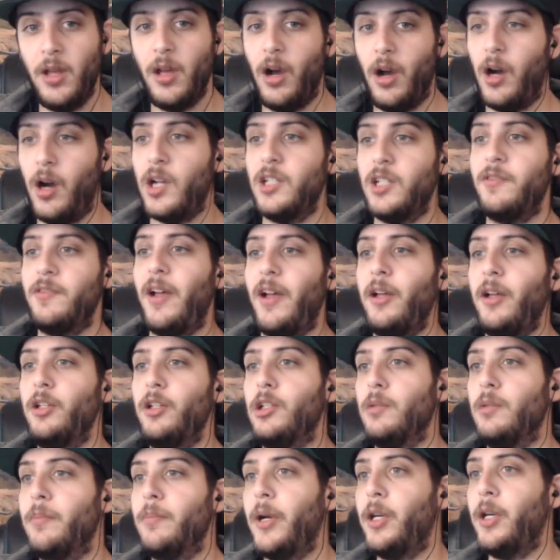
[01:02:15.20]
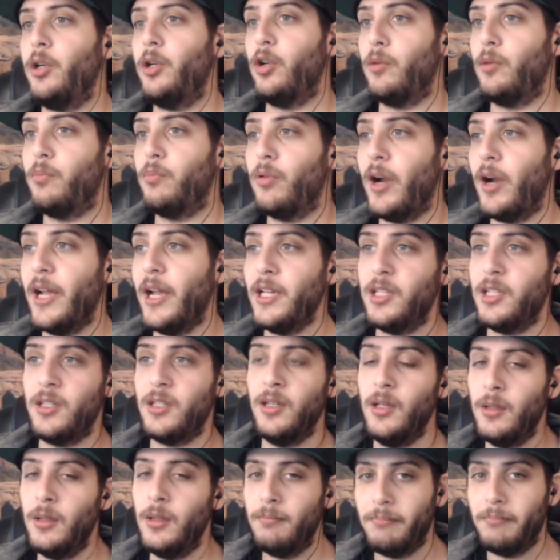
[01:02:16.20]
odds value compared to her
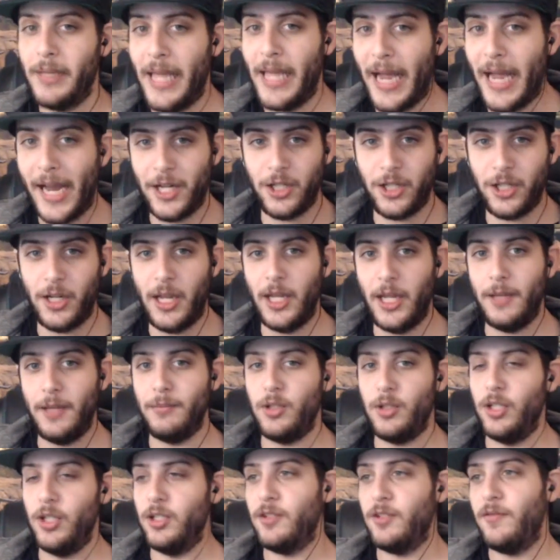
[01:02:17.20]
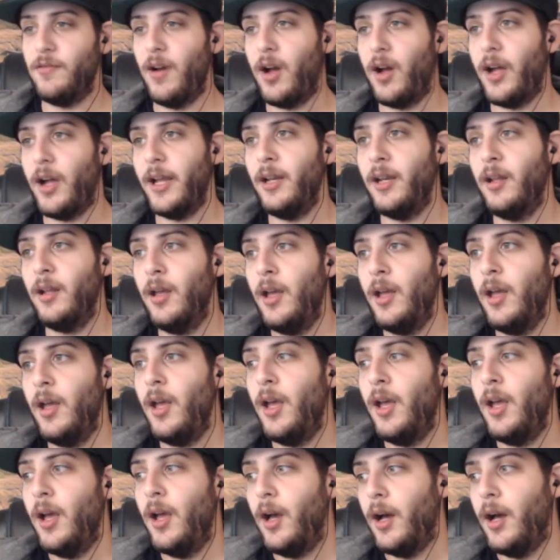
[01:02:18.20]
price. Cash game, she's fine.
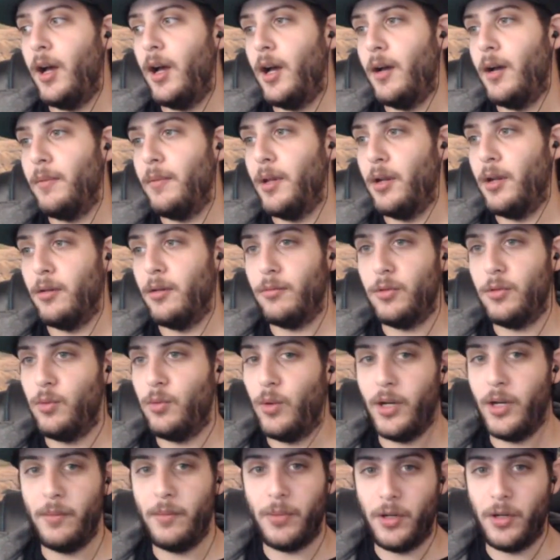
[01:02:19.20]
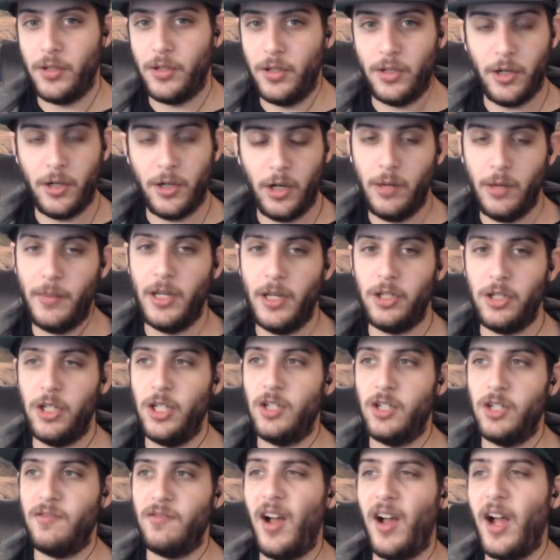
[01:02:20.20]
20-person tournament,
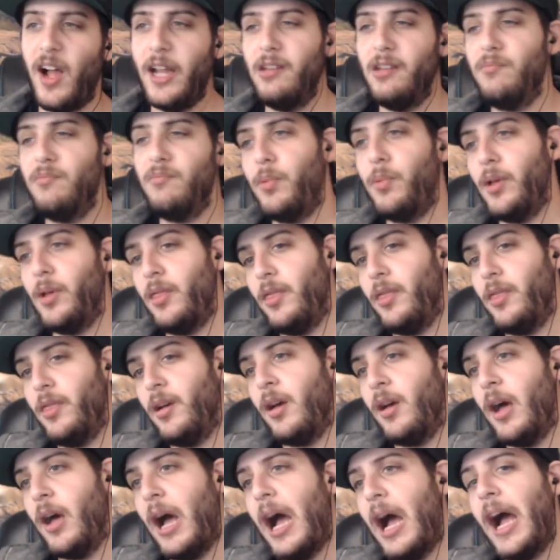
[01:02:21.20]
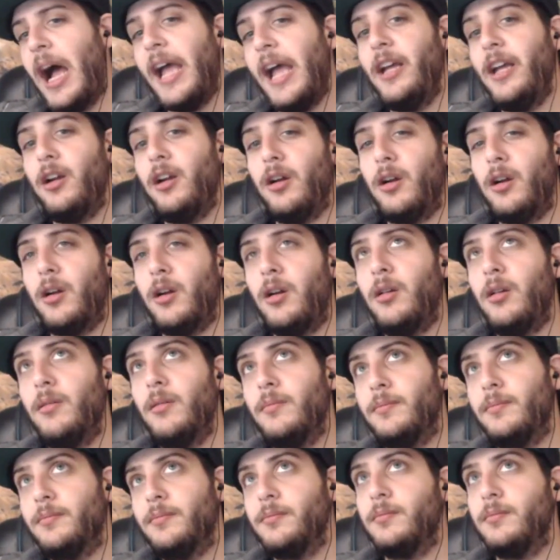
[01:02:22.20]
she's fine. But the higher
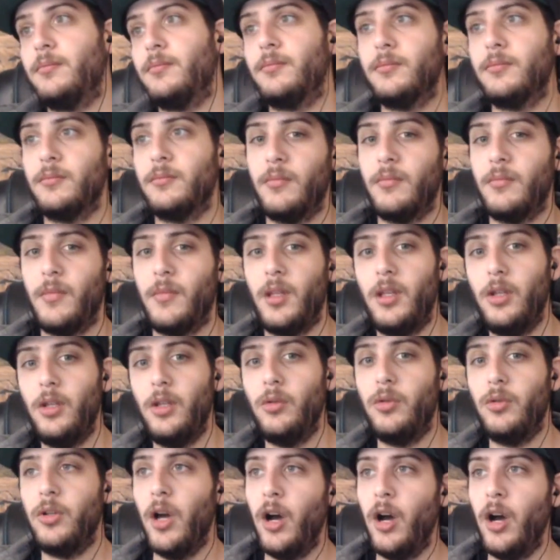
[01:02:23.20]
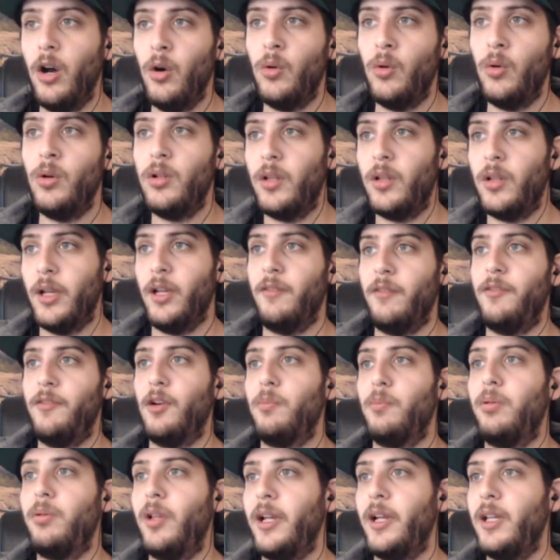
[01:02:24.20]
you go, like if
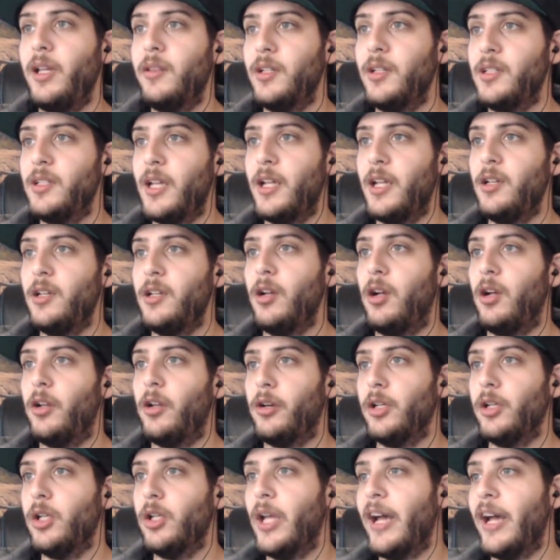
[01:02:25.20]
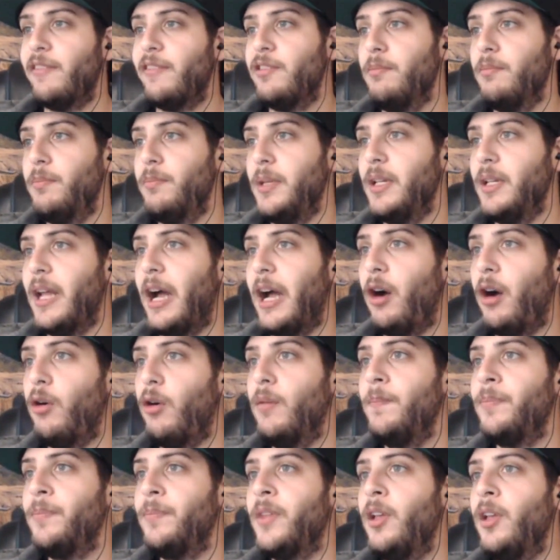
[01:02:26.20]
you're playing the $10 and you have to beat out
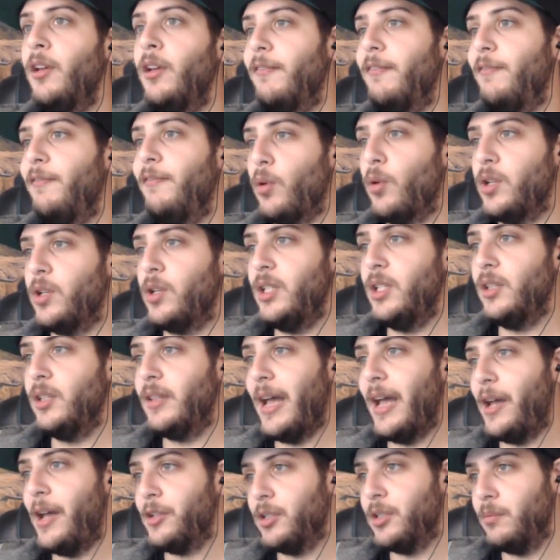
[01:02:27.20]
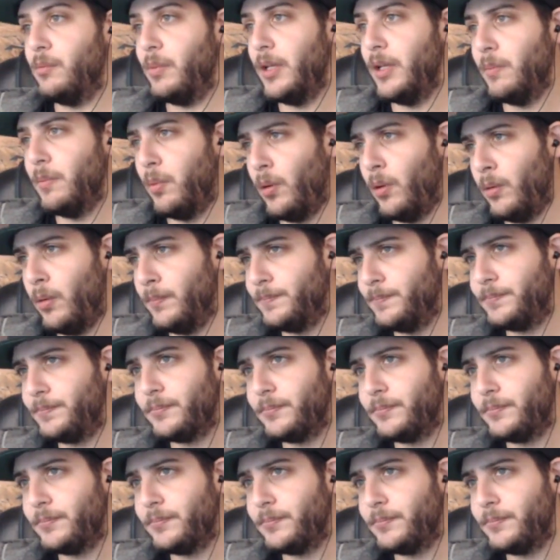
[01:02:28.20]
14,000 people,